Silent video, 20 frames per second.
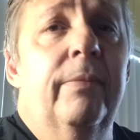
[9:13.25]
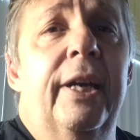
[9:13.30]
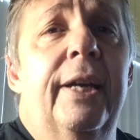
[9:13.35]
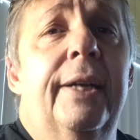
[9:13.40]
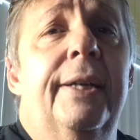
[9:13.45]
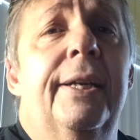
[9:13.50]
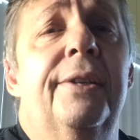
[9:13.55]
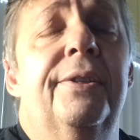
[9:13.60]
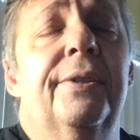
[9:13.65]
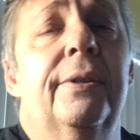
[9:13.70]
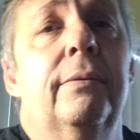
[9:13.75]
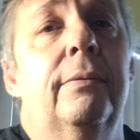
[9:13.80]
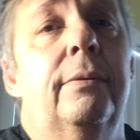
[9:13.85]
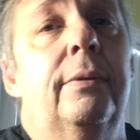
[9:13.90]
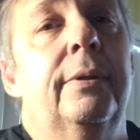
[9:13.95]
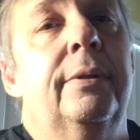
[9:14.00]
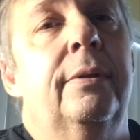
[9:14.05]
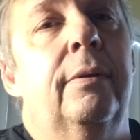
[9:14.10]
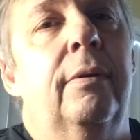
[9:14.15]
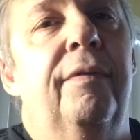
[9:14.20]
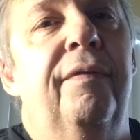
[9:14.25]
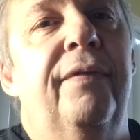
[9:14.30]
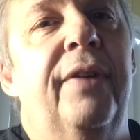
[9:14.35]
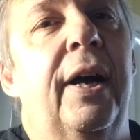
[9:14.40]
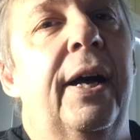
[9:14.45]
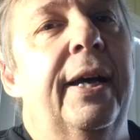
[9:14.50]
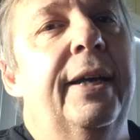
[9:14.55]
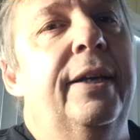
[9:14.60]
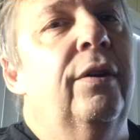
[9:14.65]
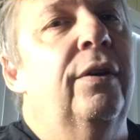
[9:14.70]
magnet schools or
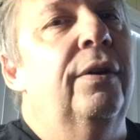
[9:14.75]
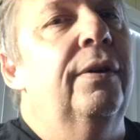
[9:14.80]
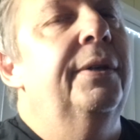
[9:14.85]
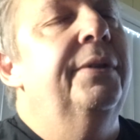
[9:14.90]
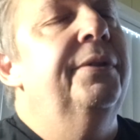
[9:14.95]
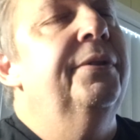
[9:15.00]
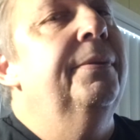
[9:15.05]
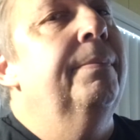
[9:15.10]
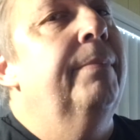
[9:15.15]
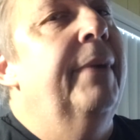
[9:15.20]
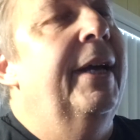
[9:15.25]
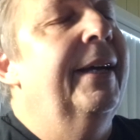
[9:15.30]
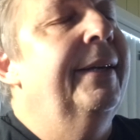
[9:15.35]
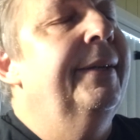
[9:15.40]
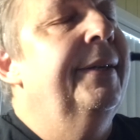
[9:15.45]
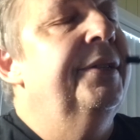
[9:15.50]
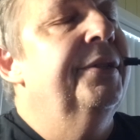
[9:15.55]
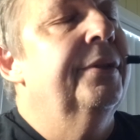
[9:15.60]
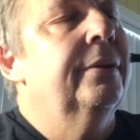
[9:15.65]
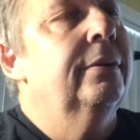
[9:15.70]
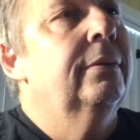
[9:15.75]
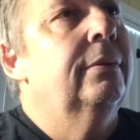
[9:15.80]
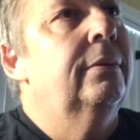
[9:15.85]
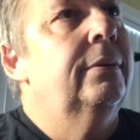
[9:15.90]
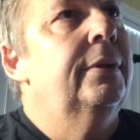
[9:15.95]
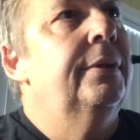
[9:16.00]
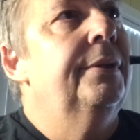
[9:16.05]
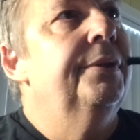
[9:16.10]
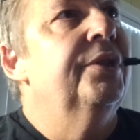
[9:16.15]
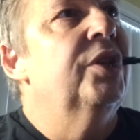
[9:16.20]
fine arts magnet
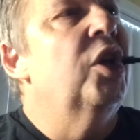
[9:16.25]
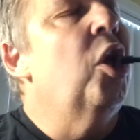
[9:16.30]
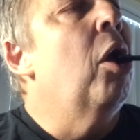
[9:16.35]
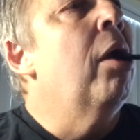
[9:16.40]
schools.